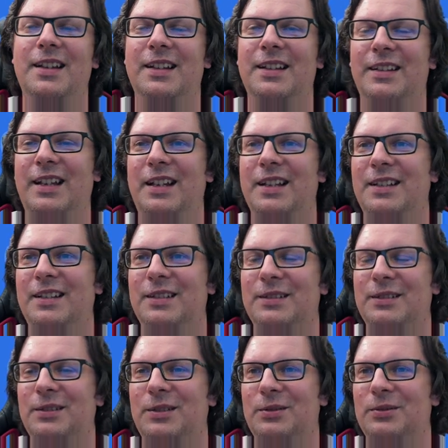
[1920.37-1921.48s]
ticket
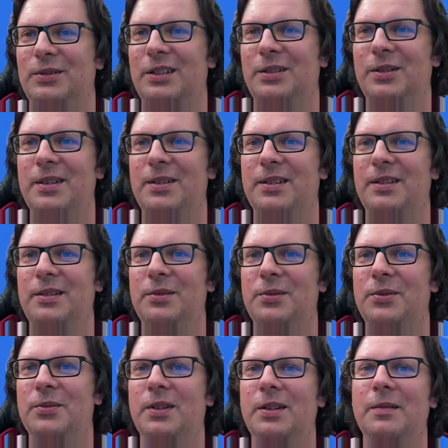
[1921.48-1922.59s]
to increase it
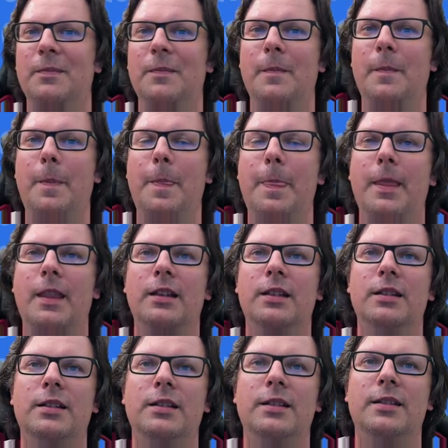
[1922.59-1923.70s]
usually.
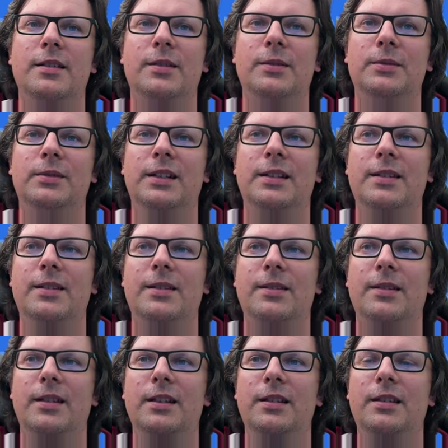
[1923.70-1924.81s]
So that's
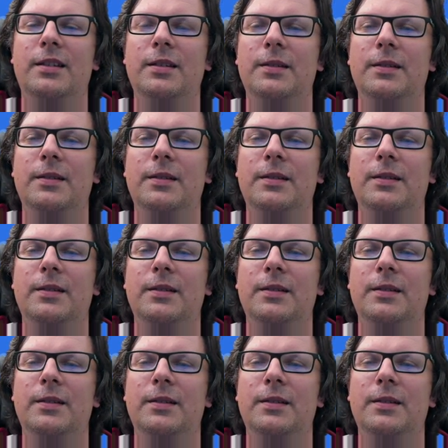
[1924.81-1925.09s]
it